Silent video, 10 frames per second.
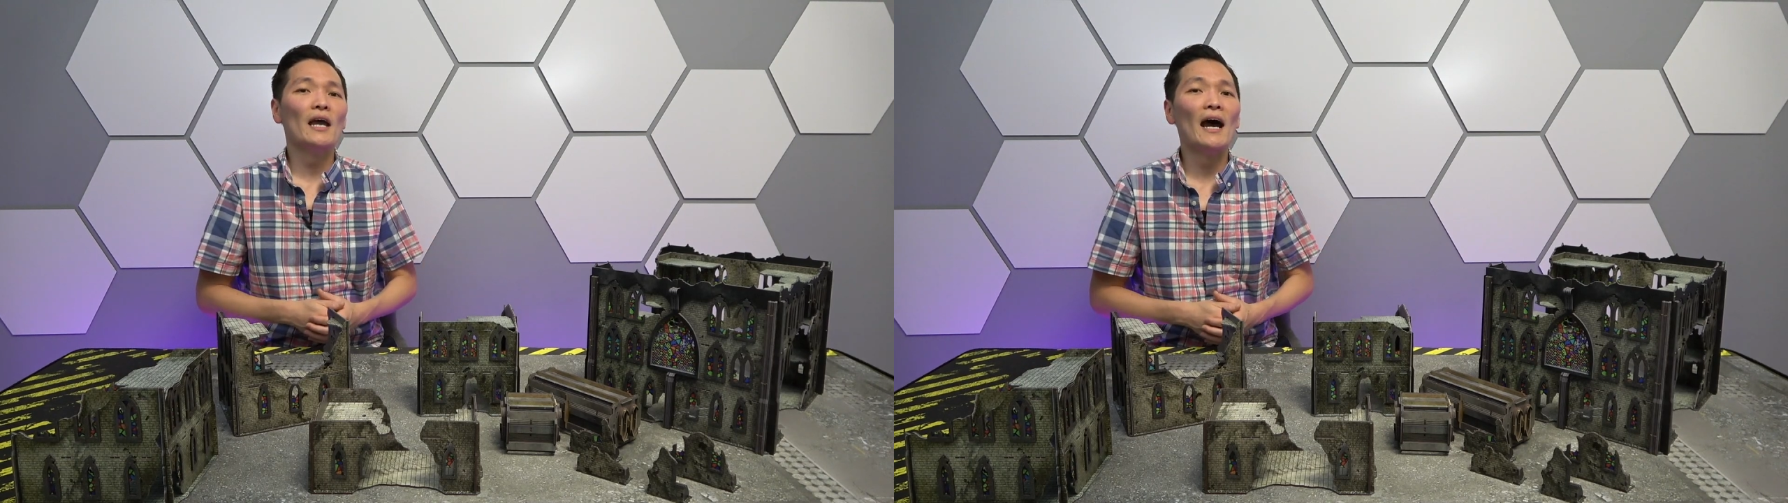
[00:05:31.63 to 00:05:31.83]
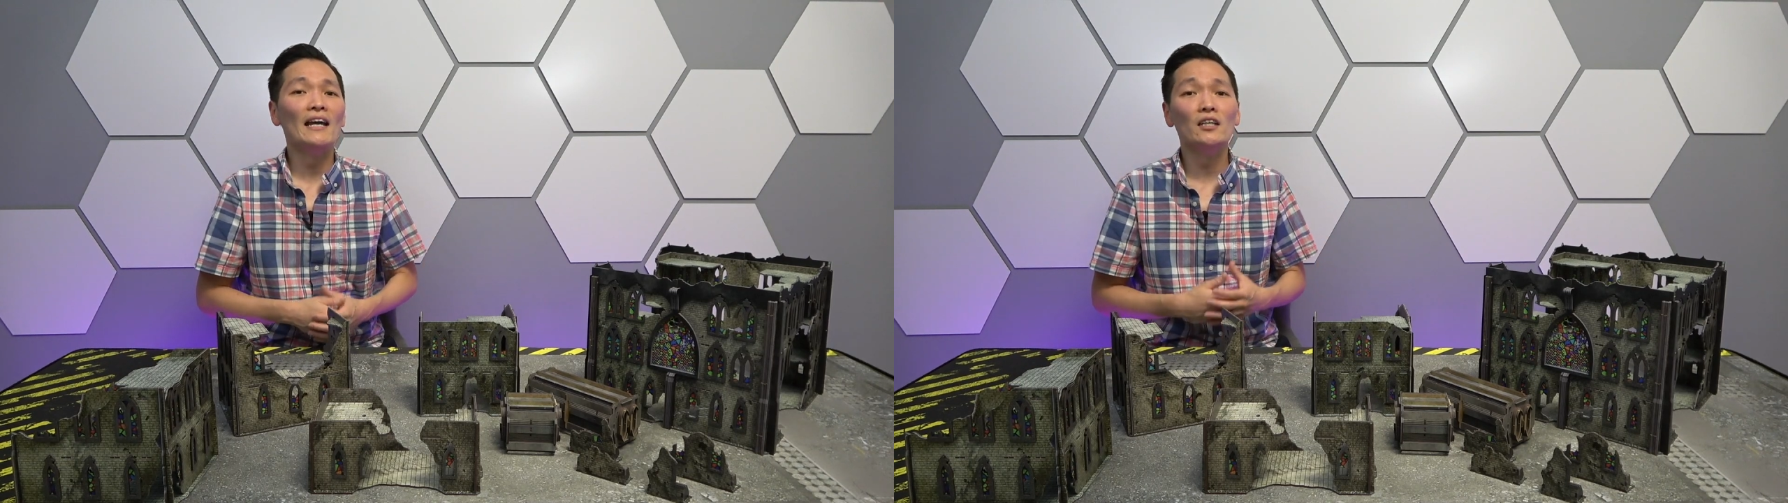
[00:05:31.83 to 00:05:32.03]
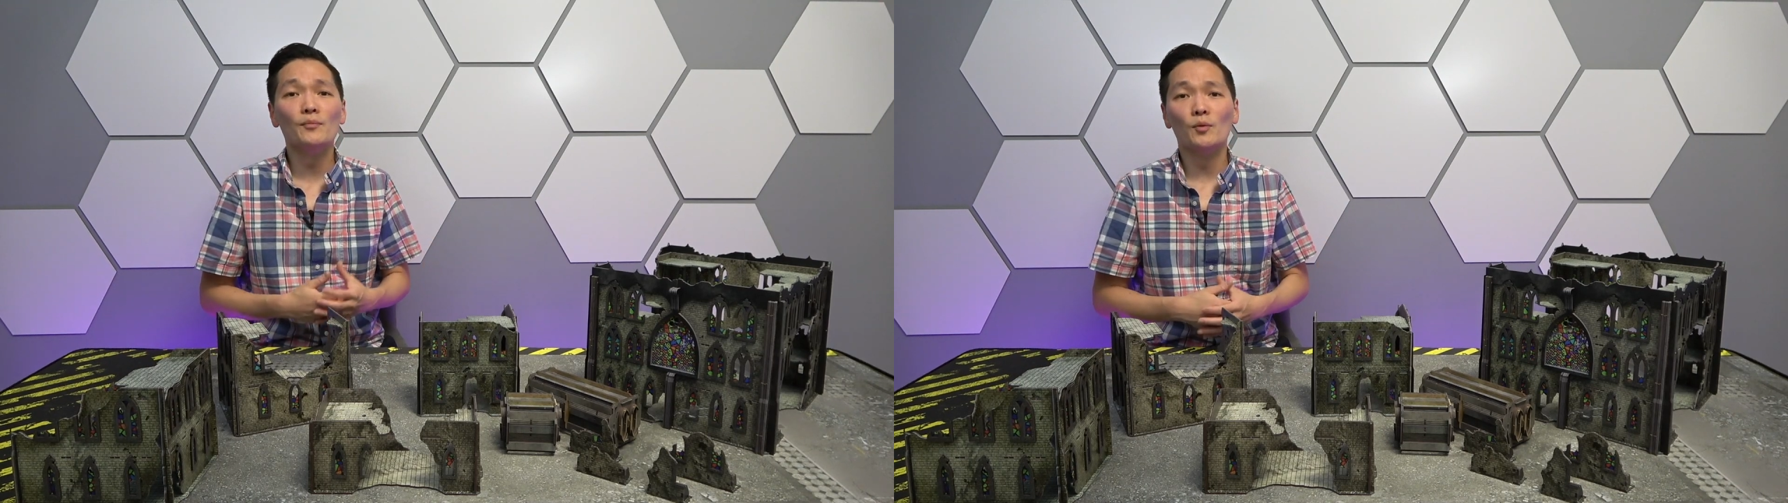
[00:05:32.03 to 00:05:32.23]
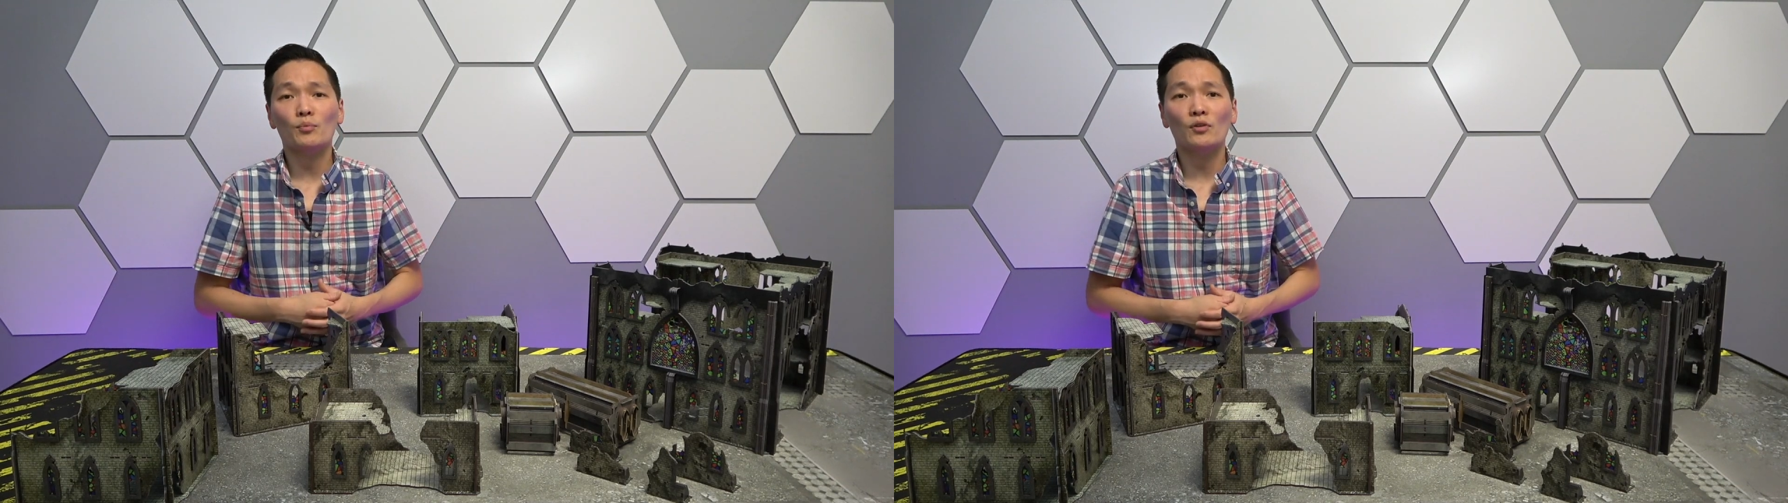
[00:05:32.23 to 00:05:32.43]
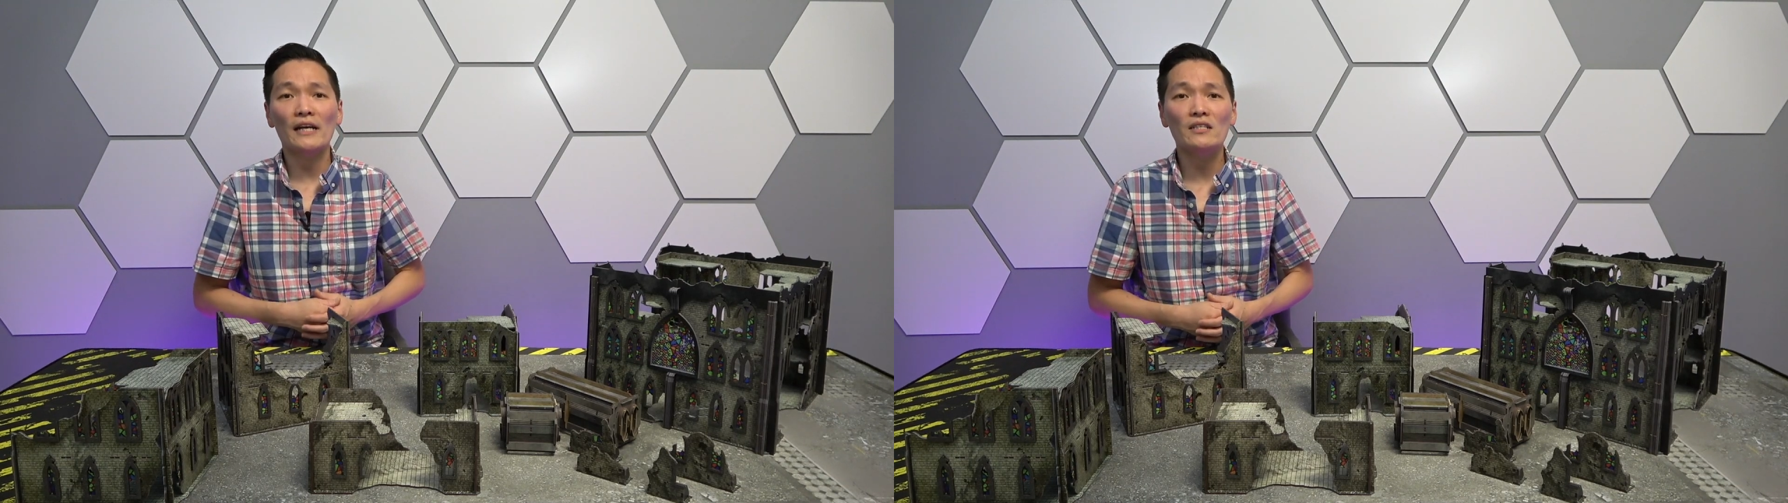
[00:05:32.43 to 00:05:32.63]
hike up the
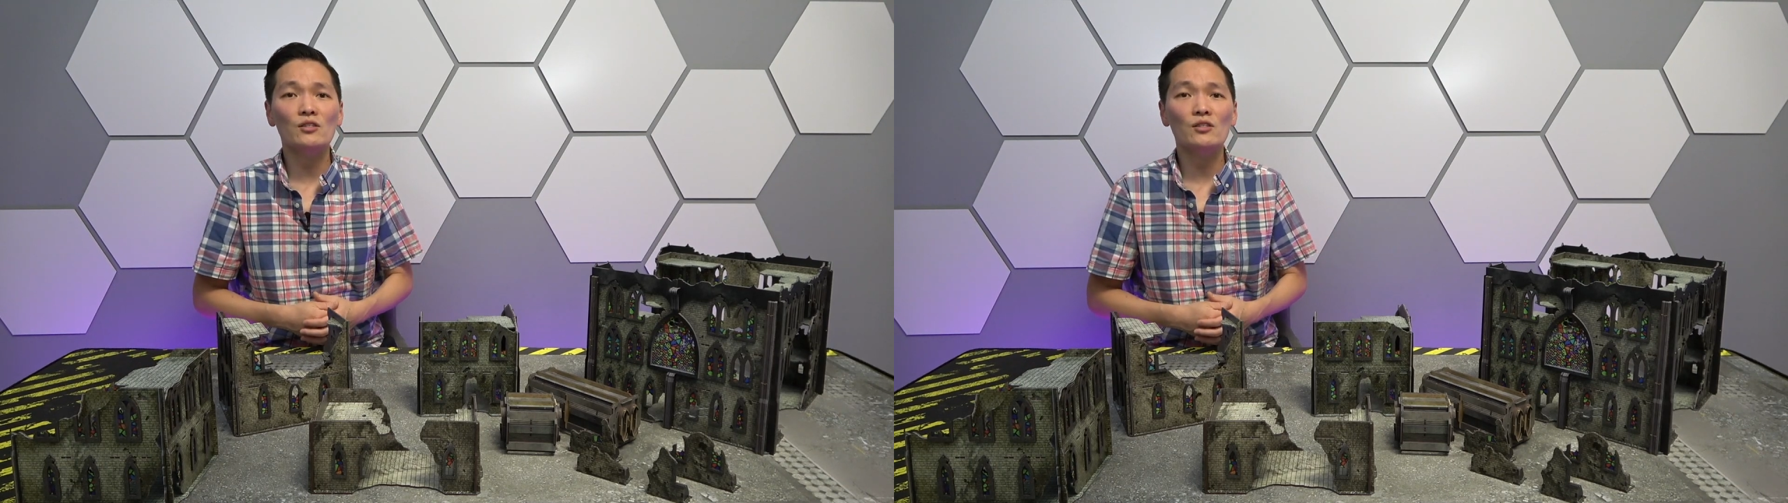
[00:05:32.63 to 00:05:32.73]
price